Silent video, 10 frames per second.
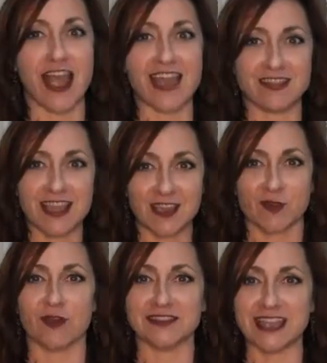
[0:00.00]
I think
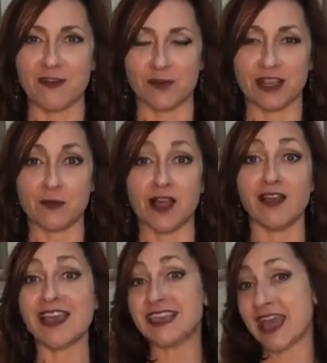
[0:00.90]
it worked out really
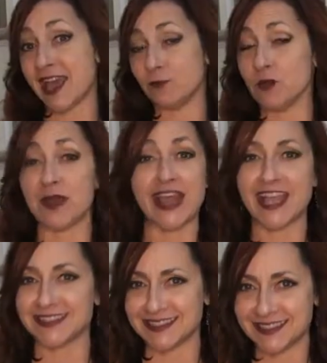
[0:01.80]
well. Again, we went
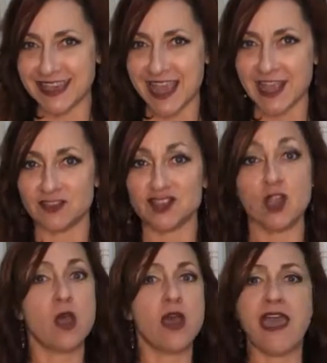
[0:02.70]
ahead and
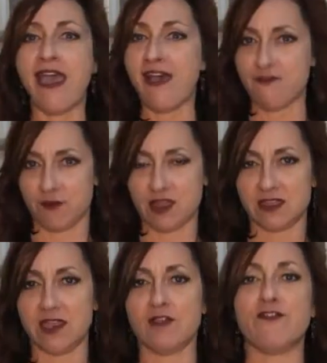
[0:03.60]
staged
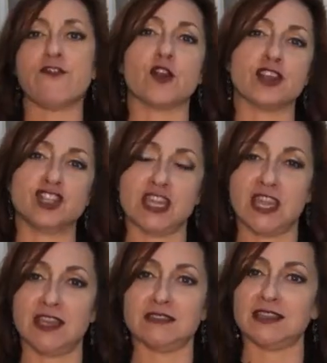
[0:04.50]
everything,
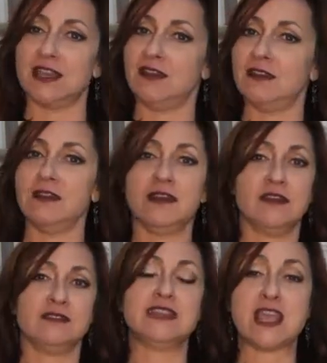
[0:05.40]
furnishings and
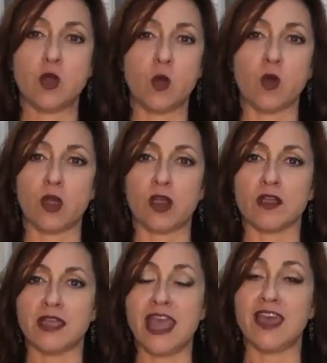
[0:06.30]

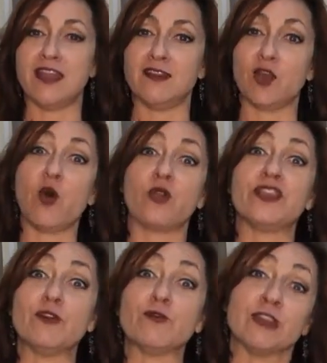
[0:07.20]
decor and the whole
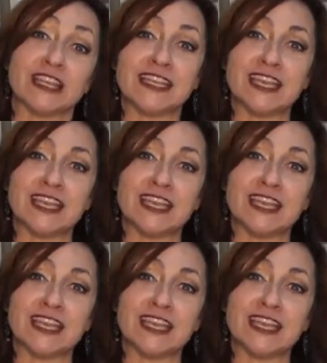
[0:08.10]
thing really